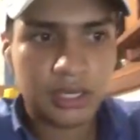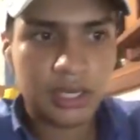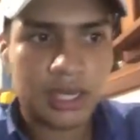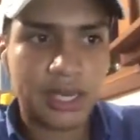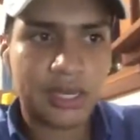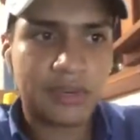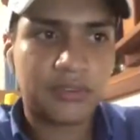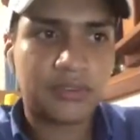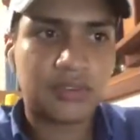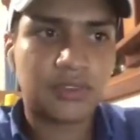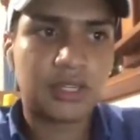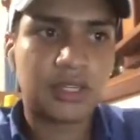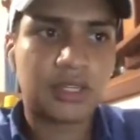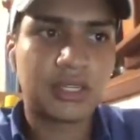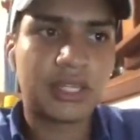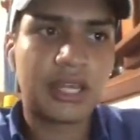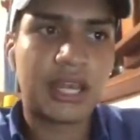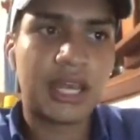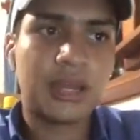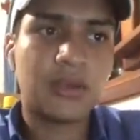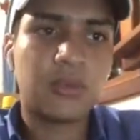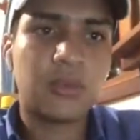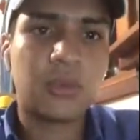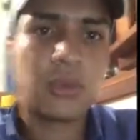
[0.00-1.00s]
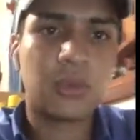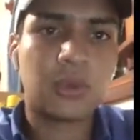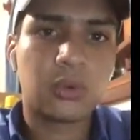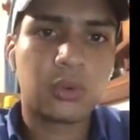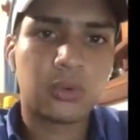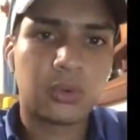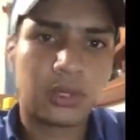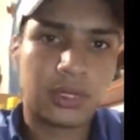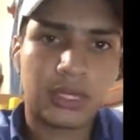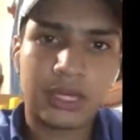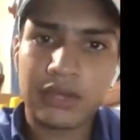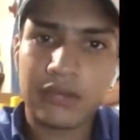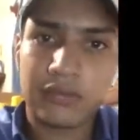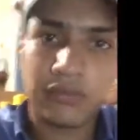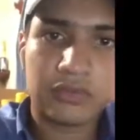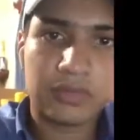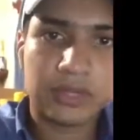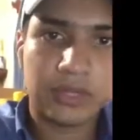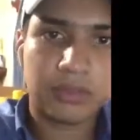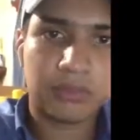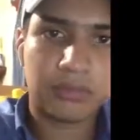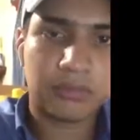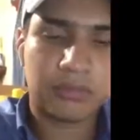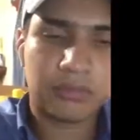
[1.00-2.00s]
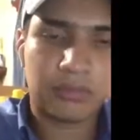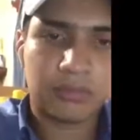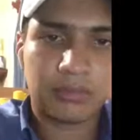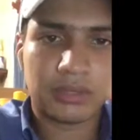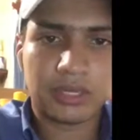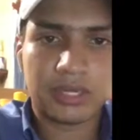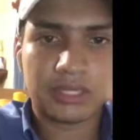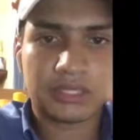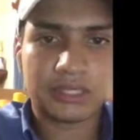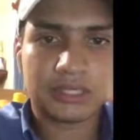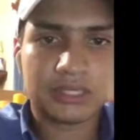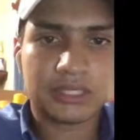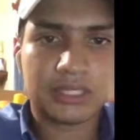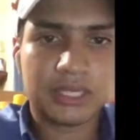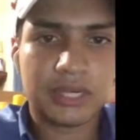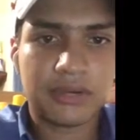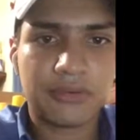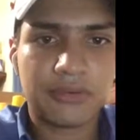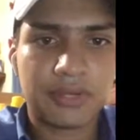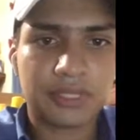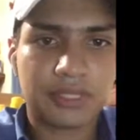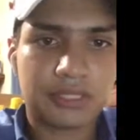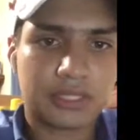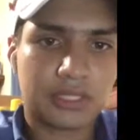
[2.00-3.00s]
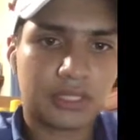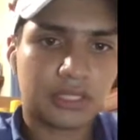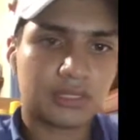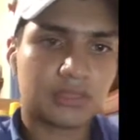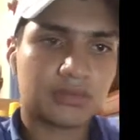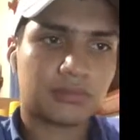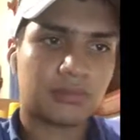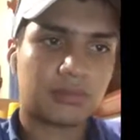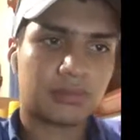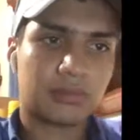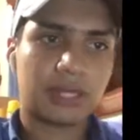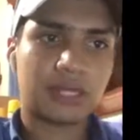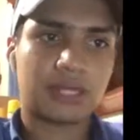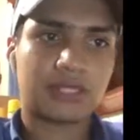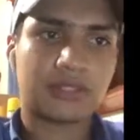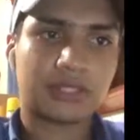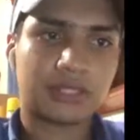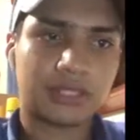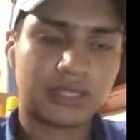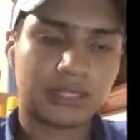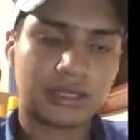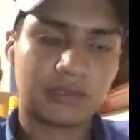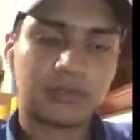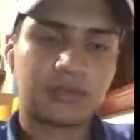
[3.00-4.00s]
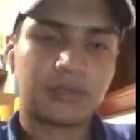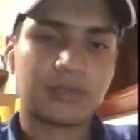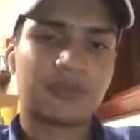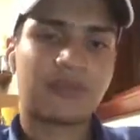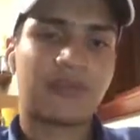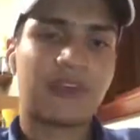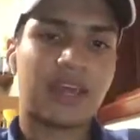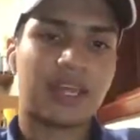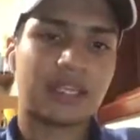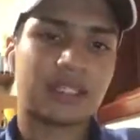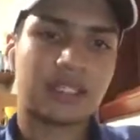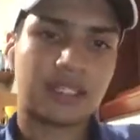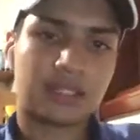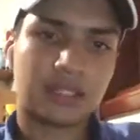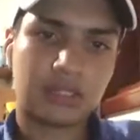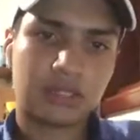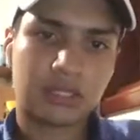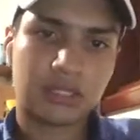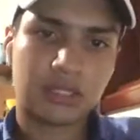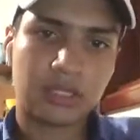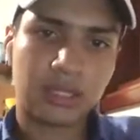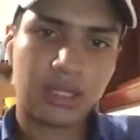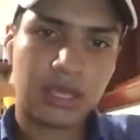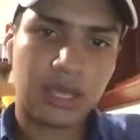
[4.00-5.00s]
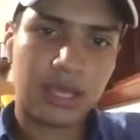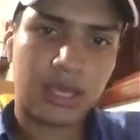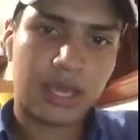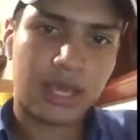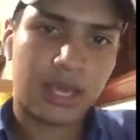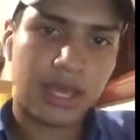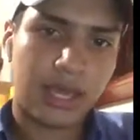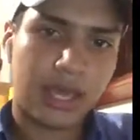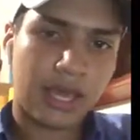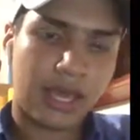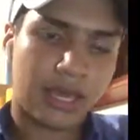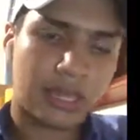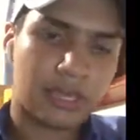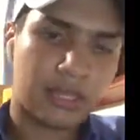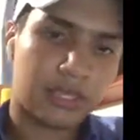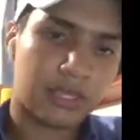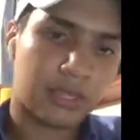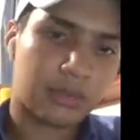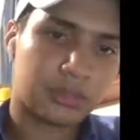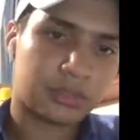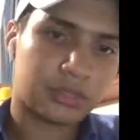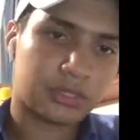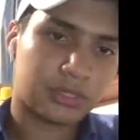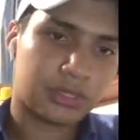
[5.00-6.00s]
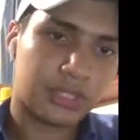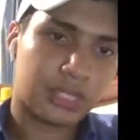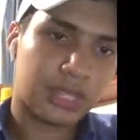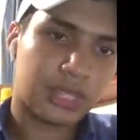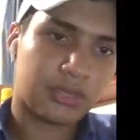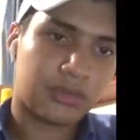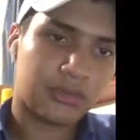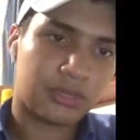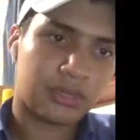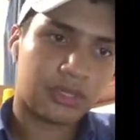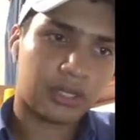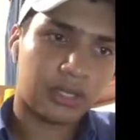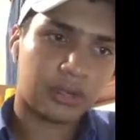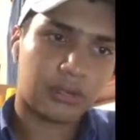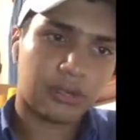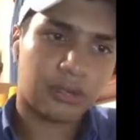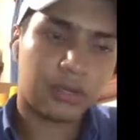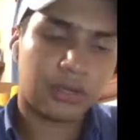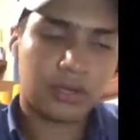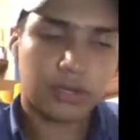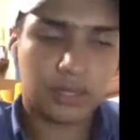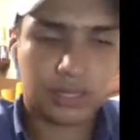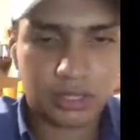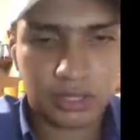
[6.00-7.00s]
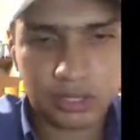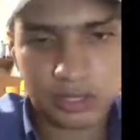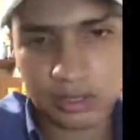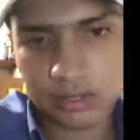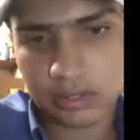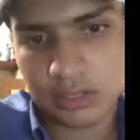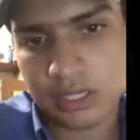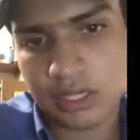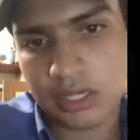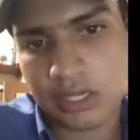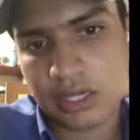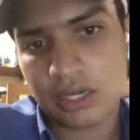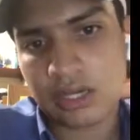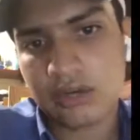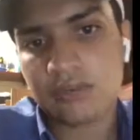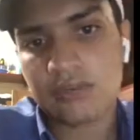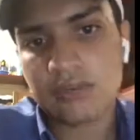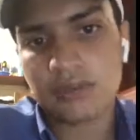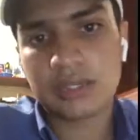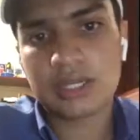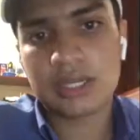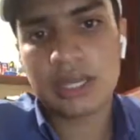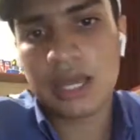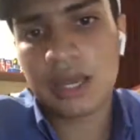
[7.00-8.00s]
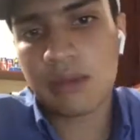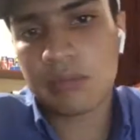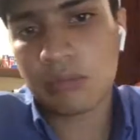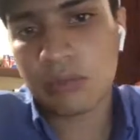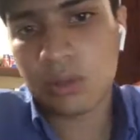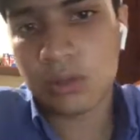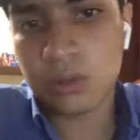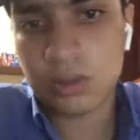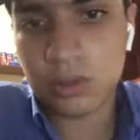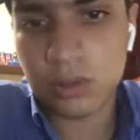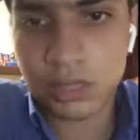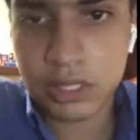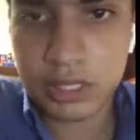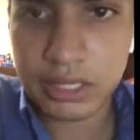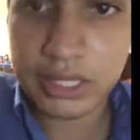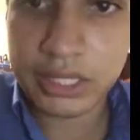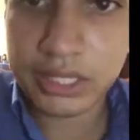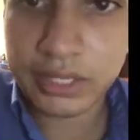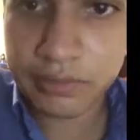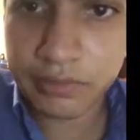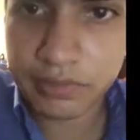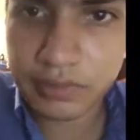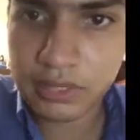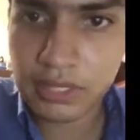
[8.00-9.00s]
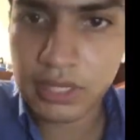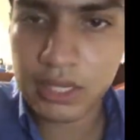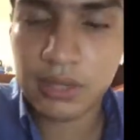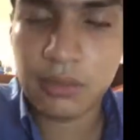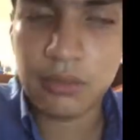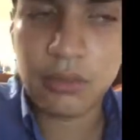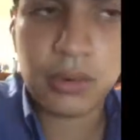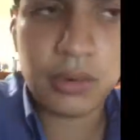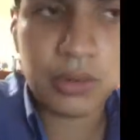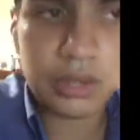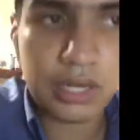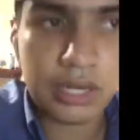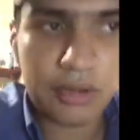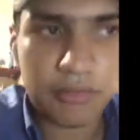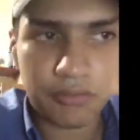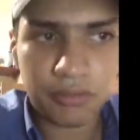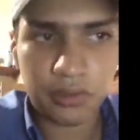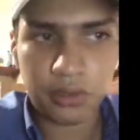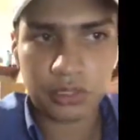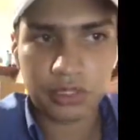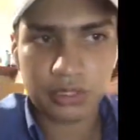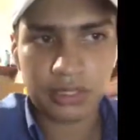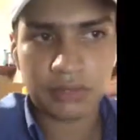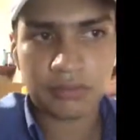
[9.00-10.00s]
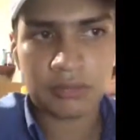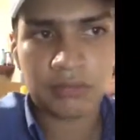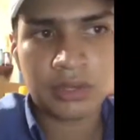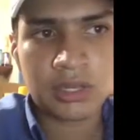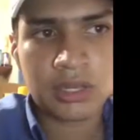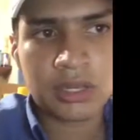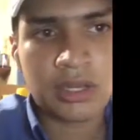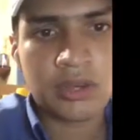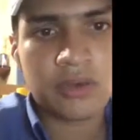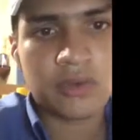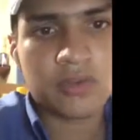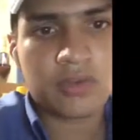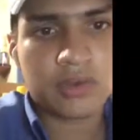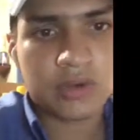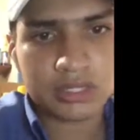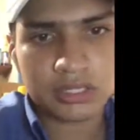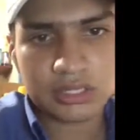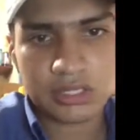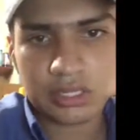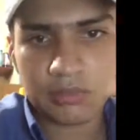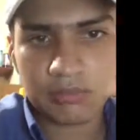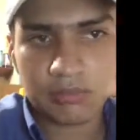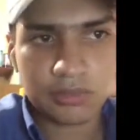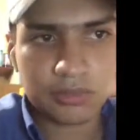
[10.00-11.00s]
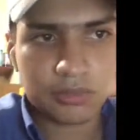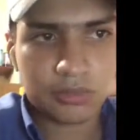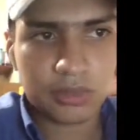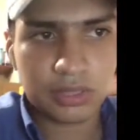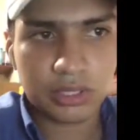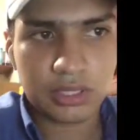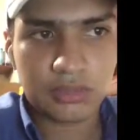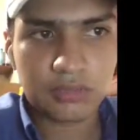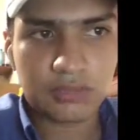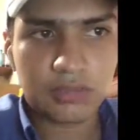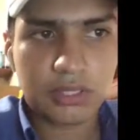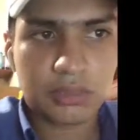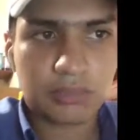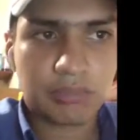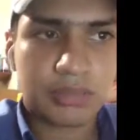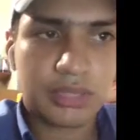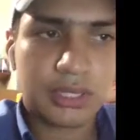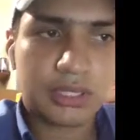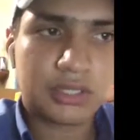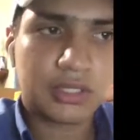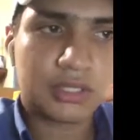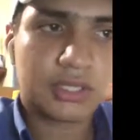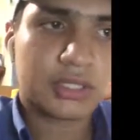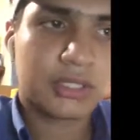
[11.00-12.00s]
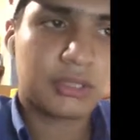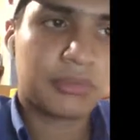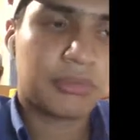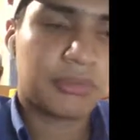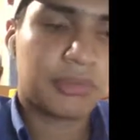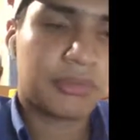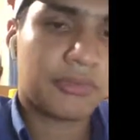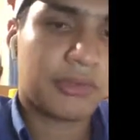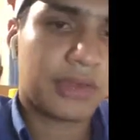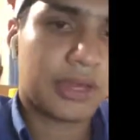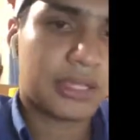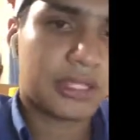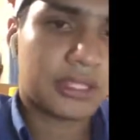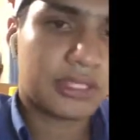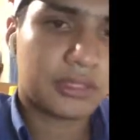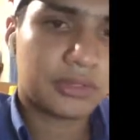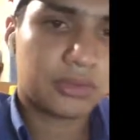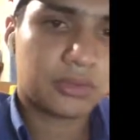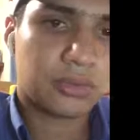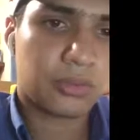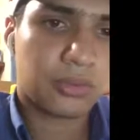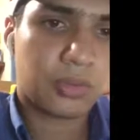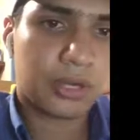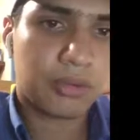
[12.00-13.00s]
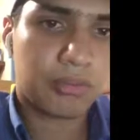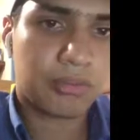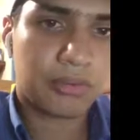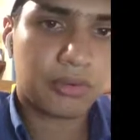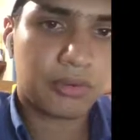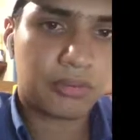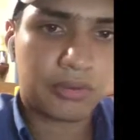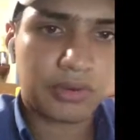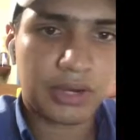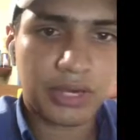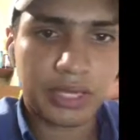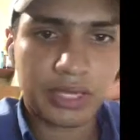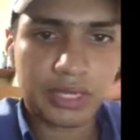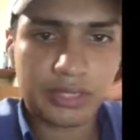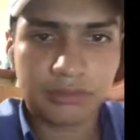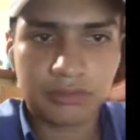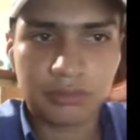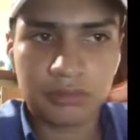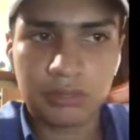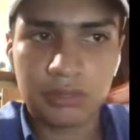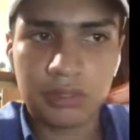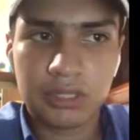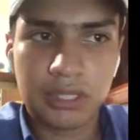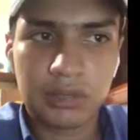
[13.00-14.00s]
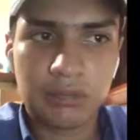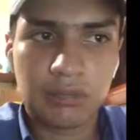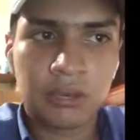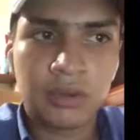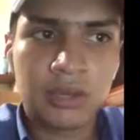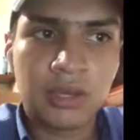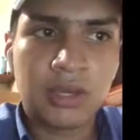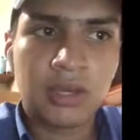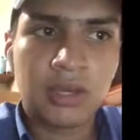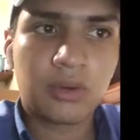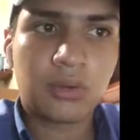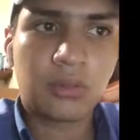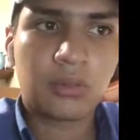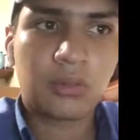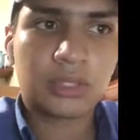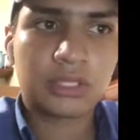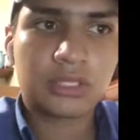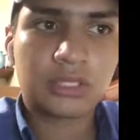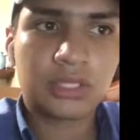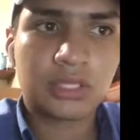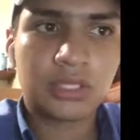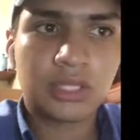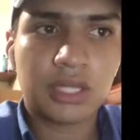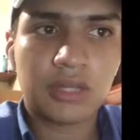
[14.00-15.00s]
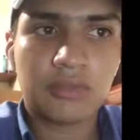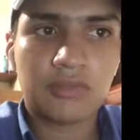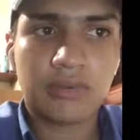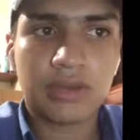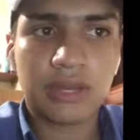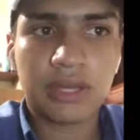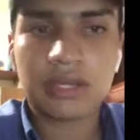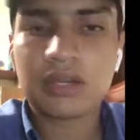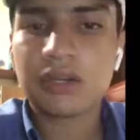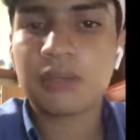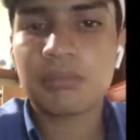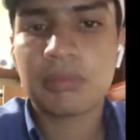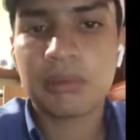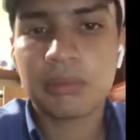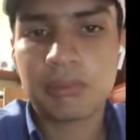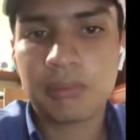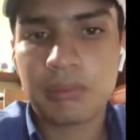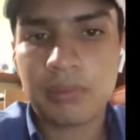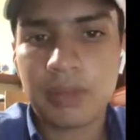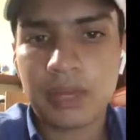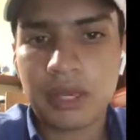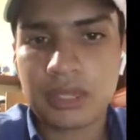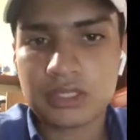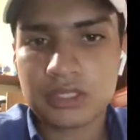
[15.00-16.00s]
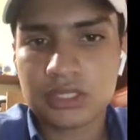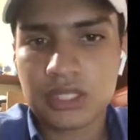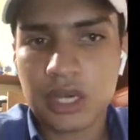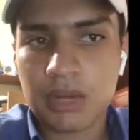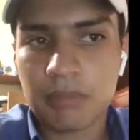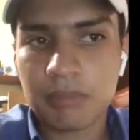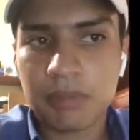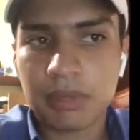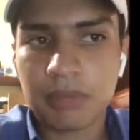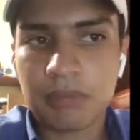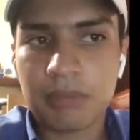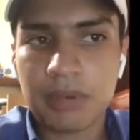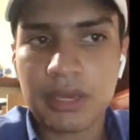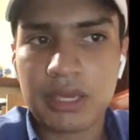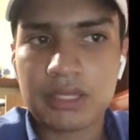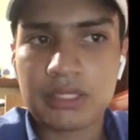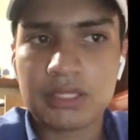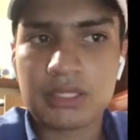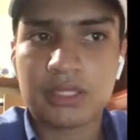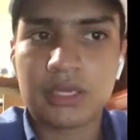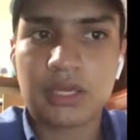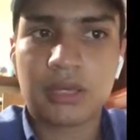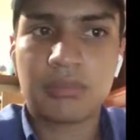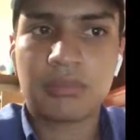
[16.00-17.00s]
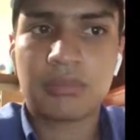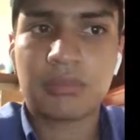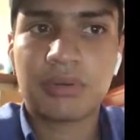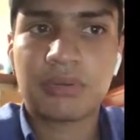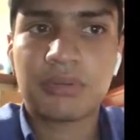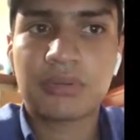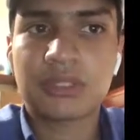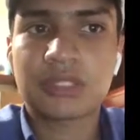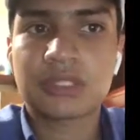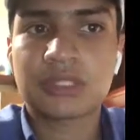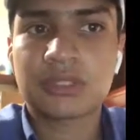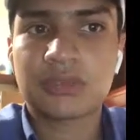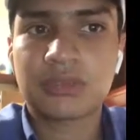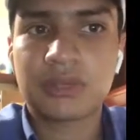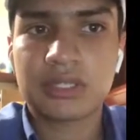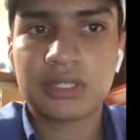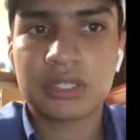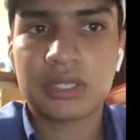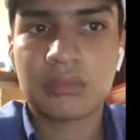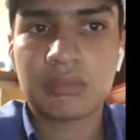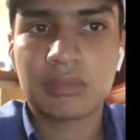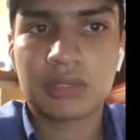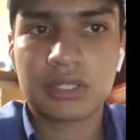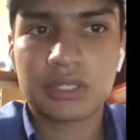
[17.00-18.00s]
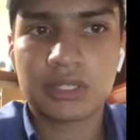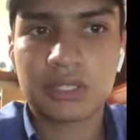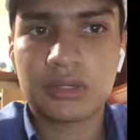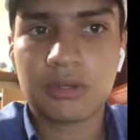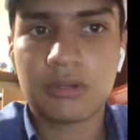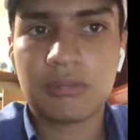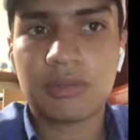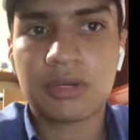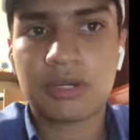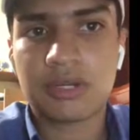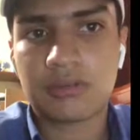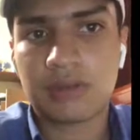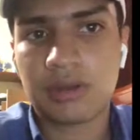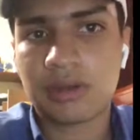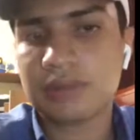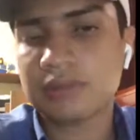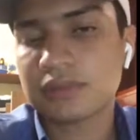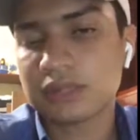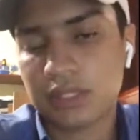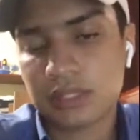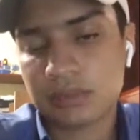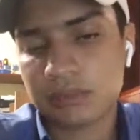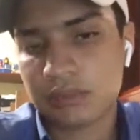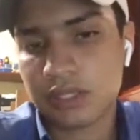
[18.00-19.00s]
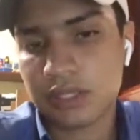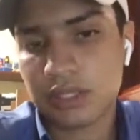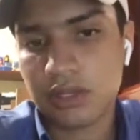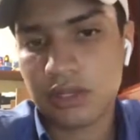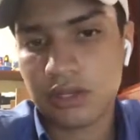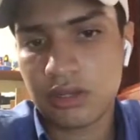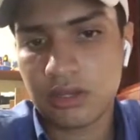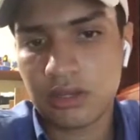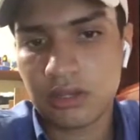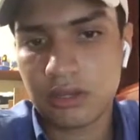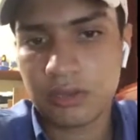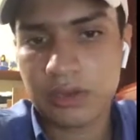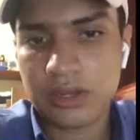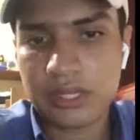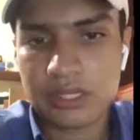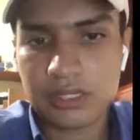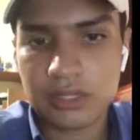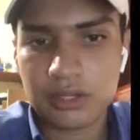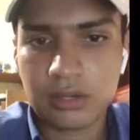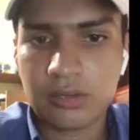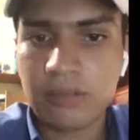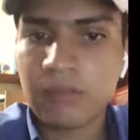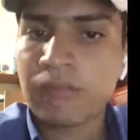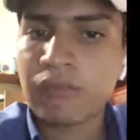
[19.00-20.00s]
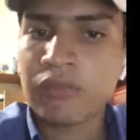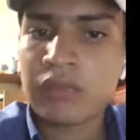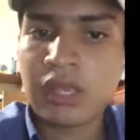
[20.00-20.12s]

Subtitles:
After that, we will give them a series of plagiarism preventions, and they will see if they were good enough for them or if they would avoid them. For example, one of the plagiarism preventions we provided to them was to develop a topic based on previously written material by writing something new and original.